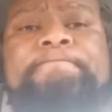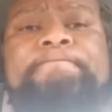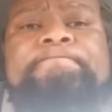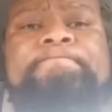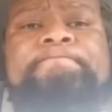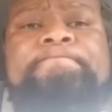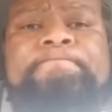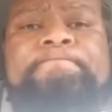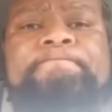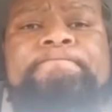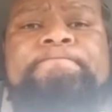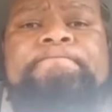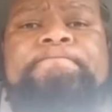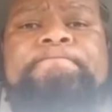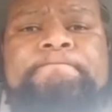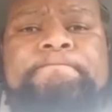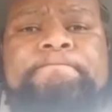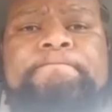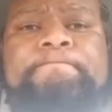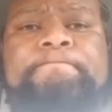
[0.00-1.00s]

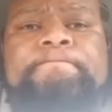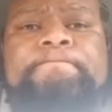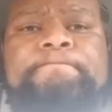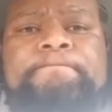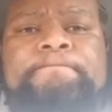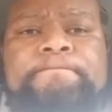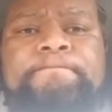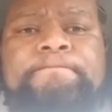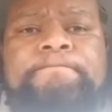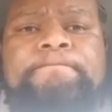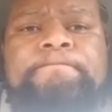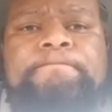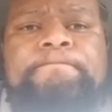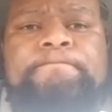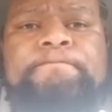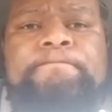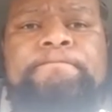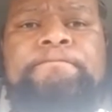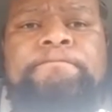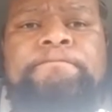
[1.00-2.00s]

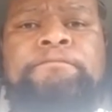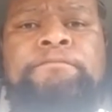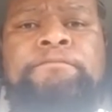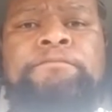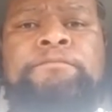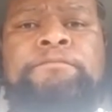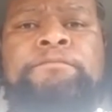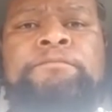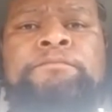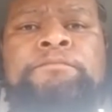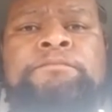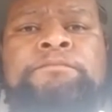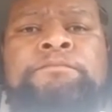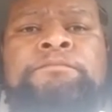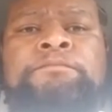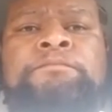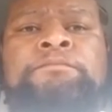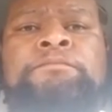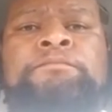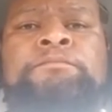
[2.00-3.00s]

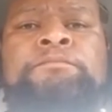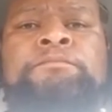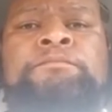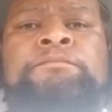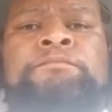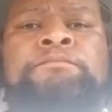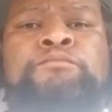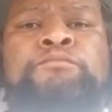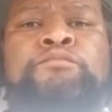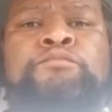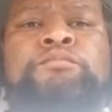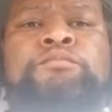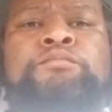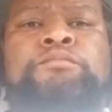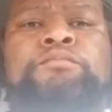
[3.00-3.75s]
(not speaking)